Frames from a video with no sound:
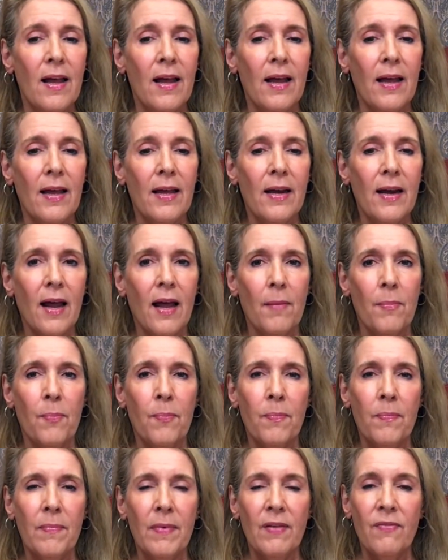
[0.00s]
and
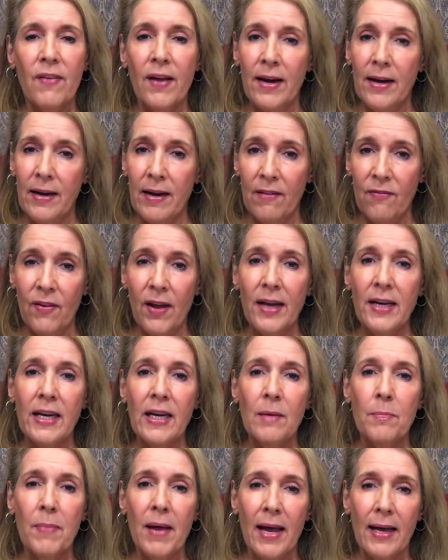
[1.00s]
if I
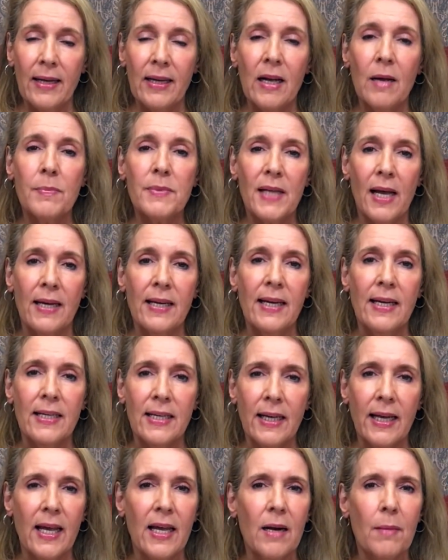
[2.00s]
need backups, I need to
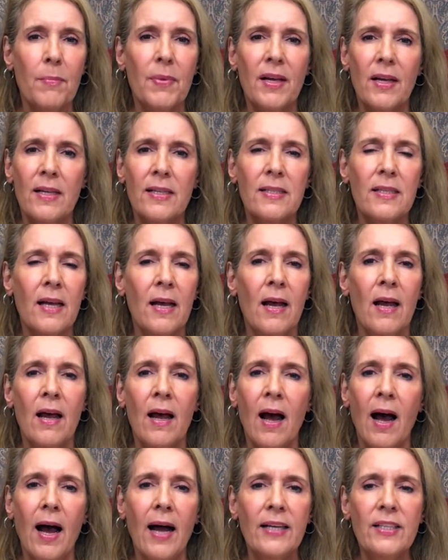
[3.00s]
get them because
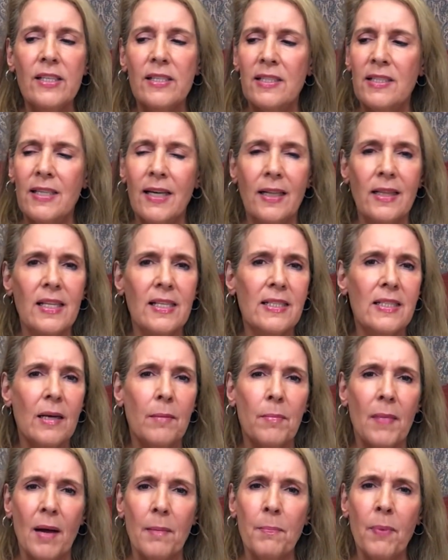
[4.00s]
I just stick this
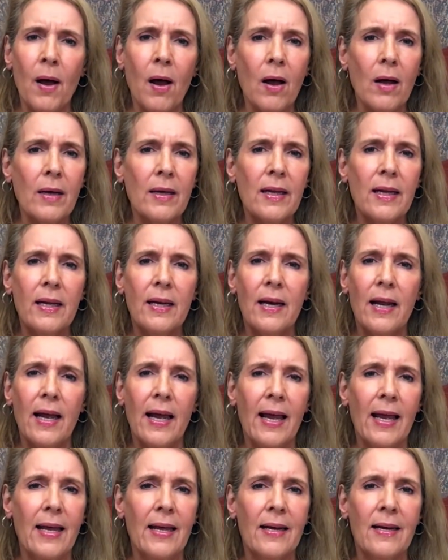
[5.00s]
in my pocket,
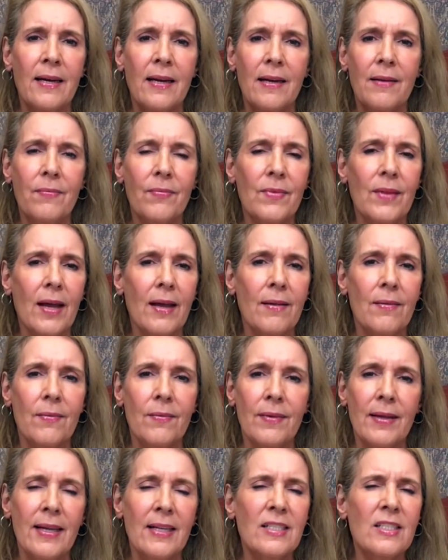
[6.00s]
and
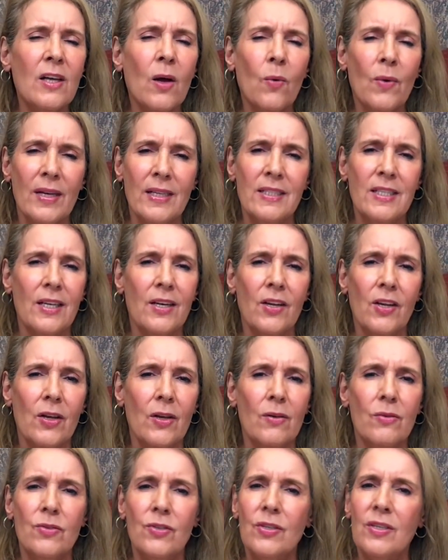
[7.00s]
it's so easy to
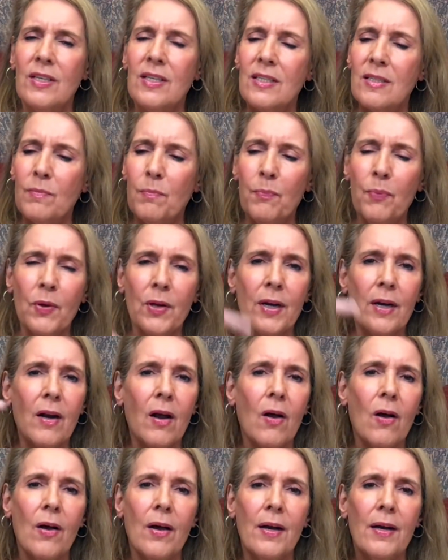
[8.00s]
use. You just put it
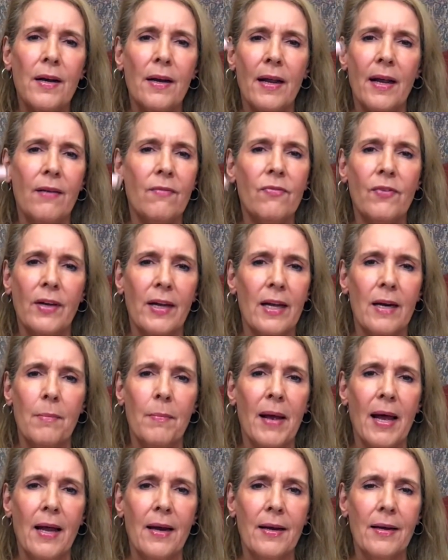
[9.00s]
on and forget
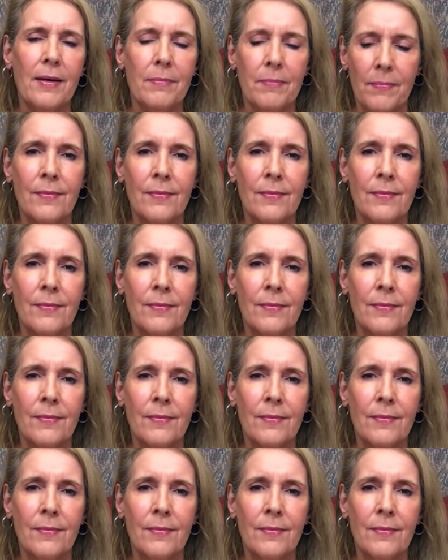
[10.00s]
about it.